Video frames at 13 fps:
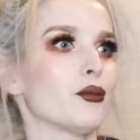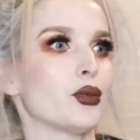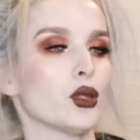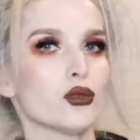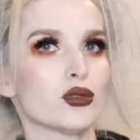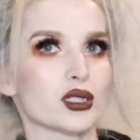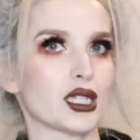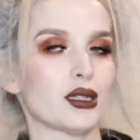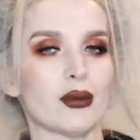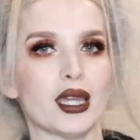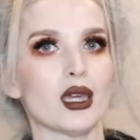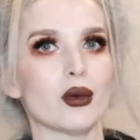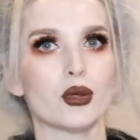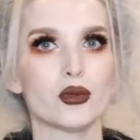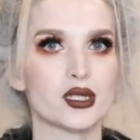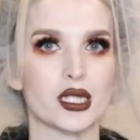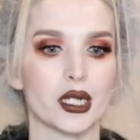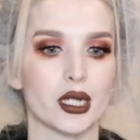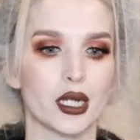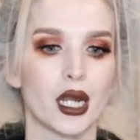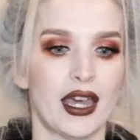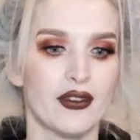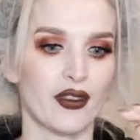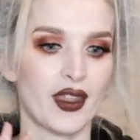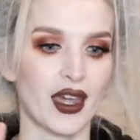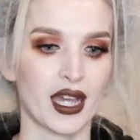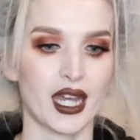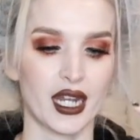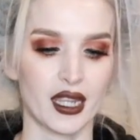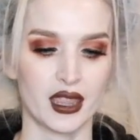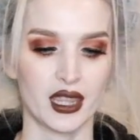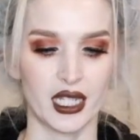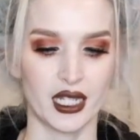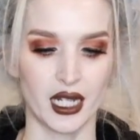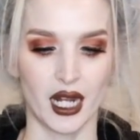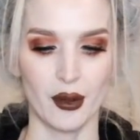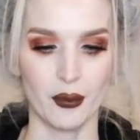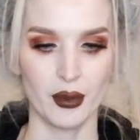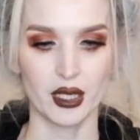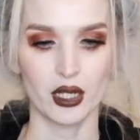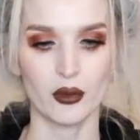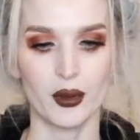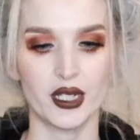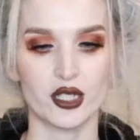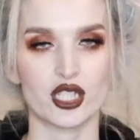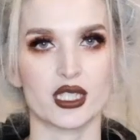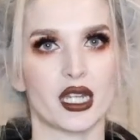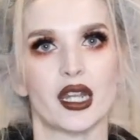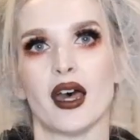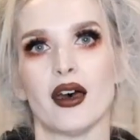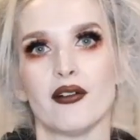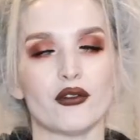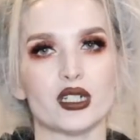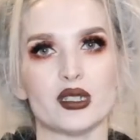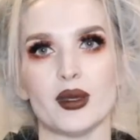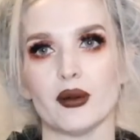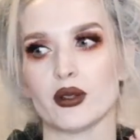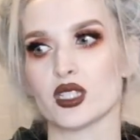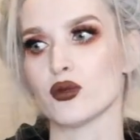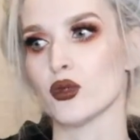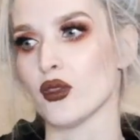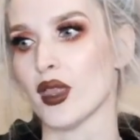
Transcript: boozy, make it boozier, and then that kind of thinned it up a little bit, just enough for it to be able to smooth